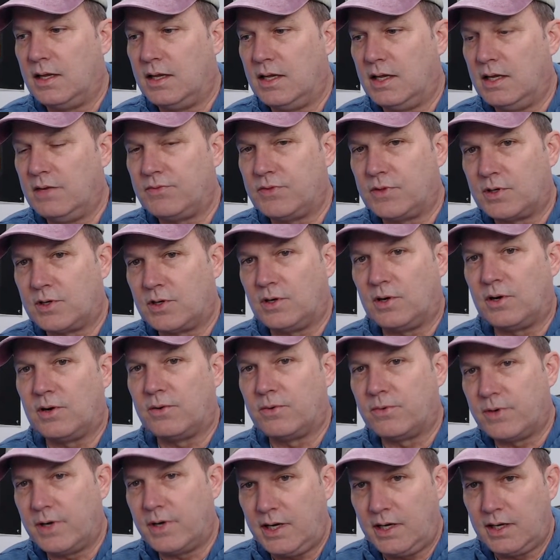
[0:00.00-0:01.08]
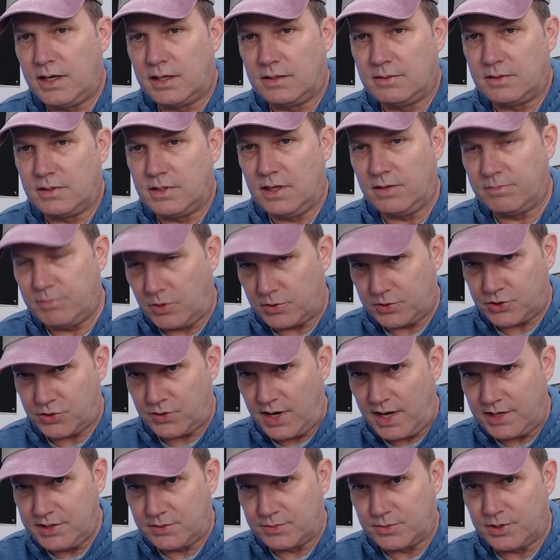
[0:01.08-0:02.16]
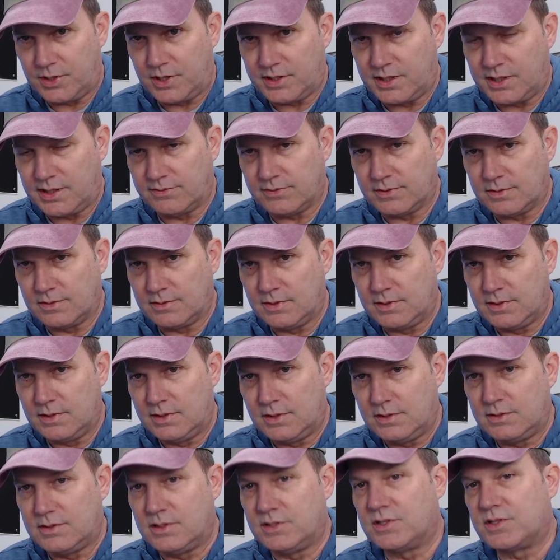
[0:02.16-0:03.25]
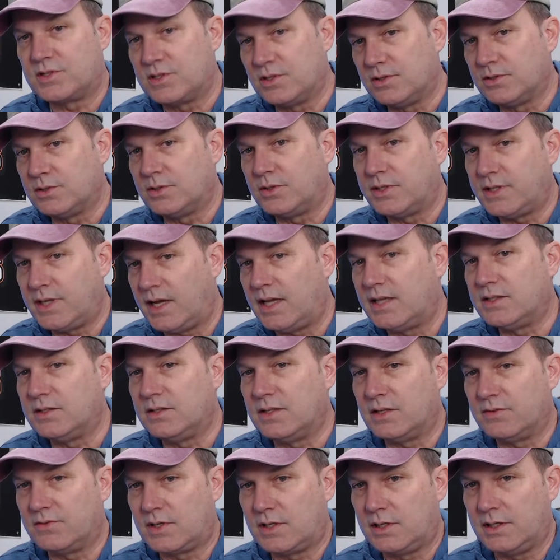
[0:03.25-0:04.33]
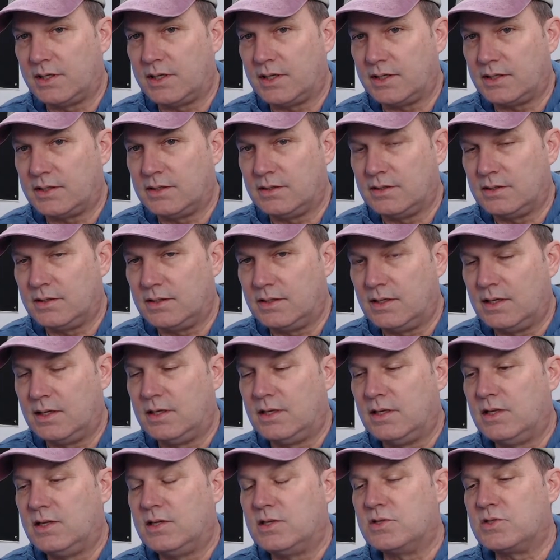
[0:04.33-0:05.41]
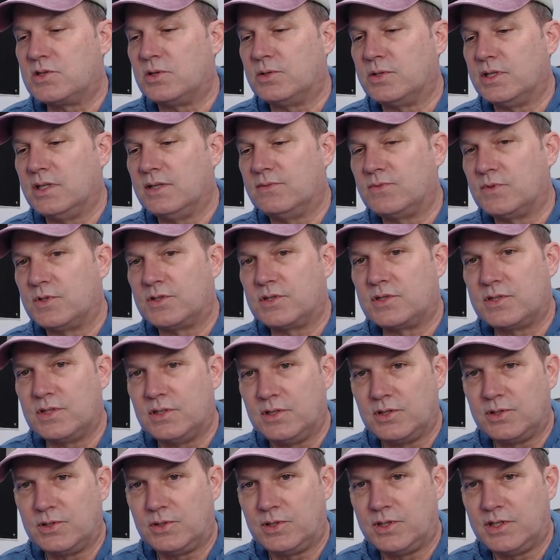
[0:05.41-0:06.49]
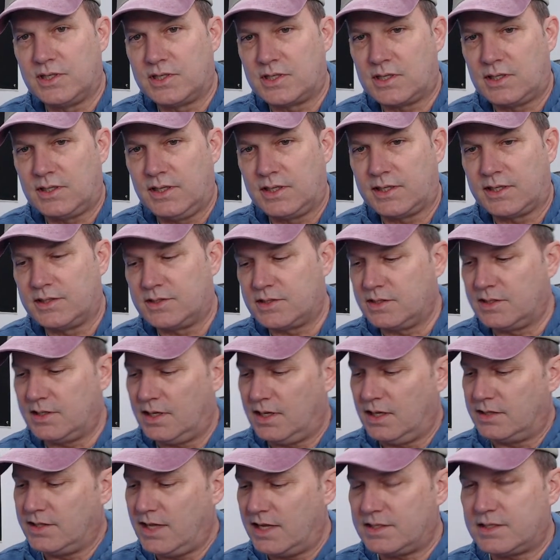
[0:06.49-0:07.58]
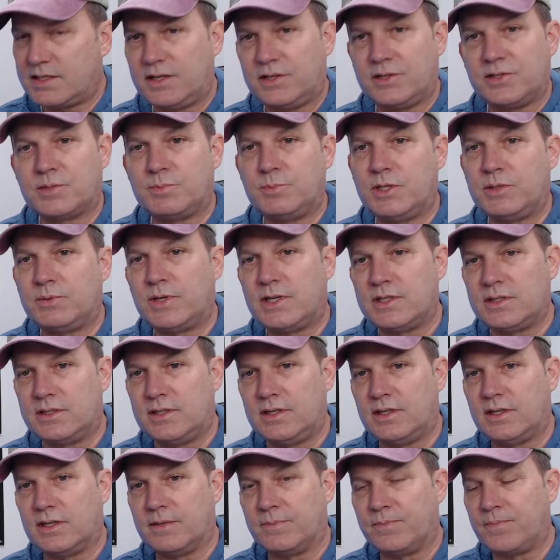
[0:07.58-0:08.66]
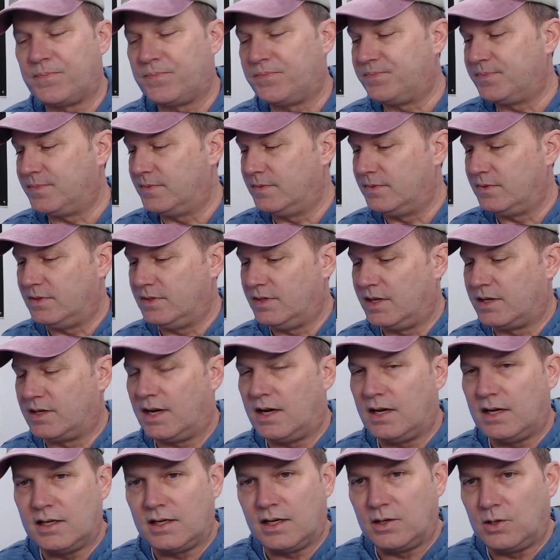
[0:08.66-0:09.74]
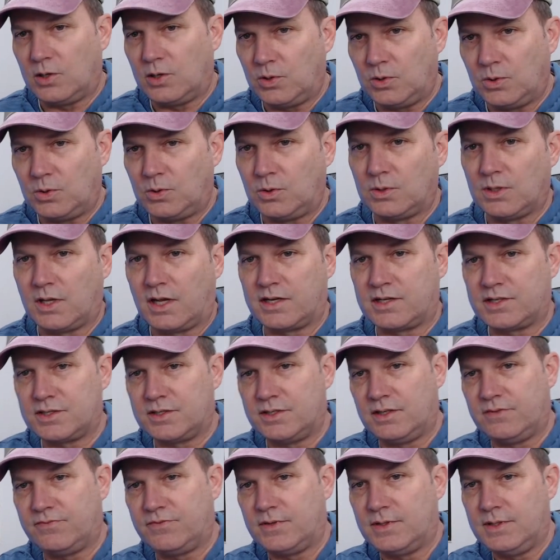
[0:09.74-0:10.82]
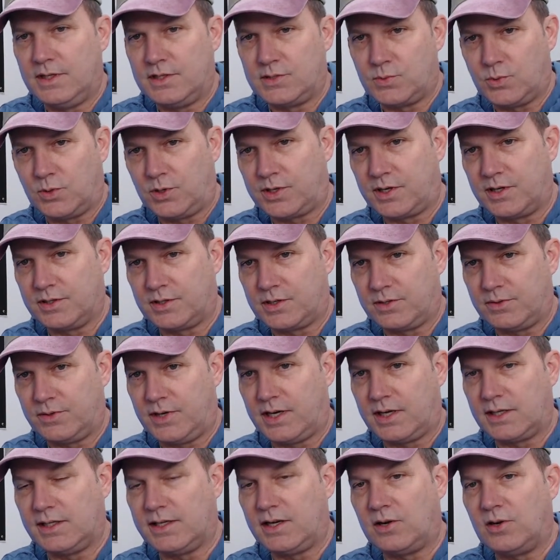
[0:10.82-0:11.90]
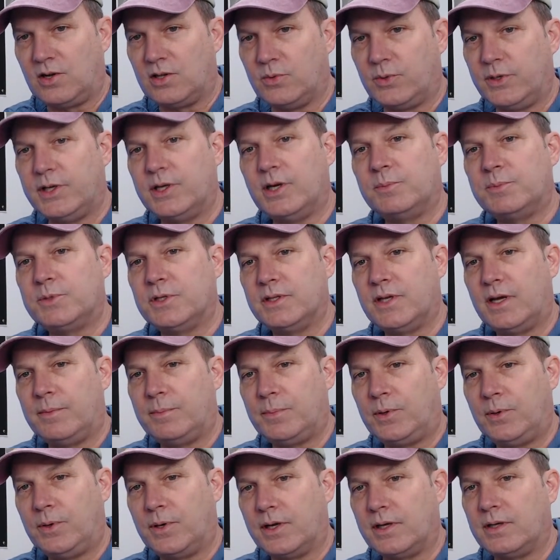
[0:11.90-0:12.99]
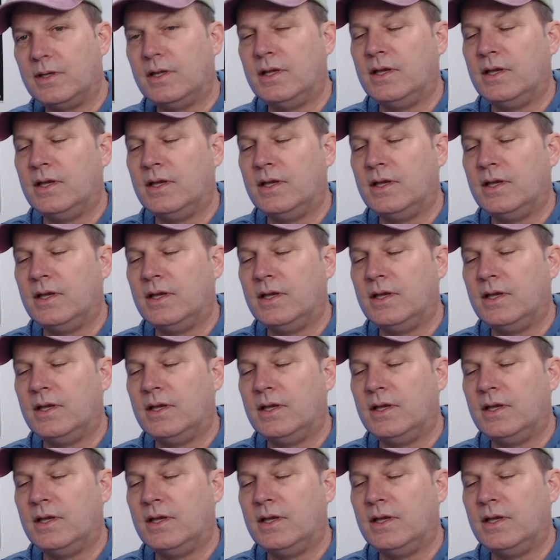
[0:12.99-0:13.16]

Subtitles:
If the car ran, or tried to run even, then the solenoid had to have clicked. So if the solenoid is clicking, see, that tells me right there that a whole lot of stuff is working correctly all the way up to that point.